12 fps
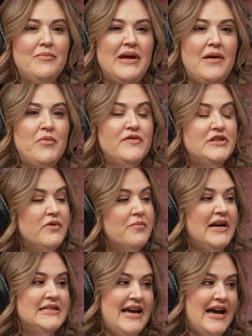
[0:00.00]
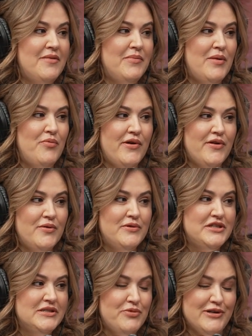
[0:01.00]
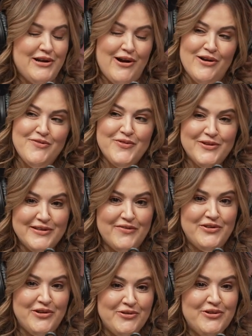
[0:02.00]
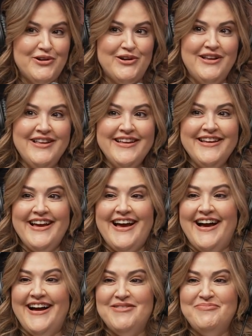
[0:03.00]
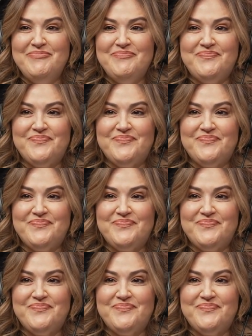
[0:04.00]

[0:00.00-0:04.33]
and I moved in with my dad and my brother, which is pretty hard for an 11-year-old girl. Um,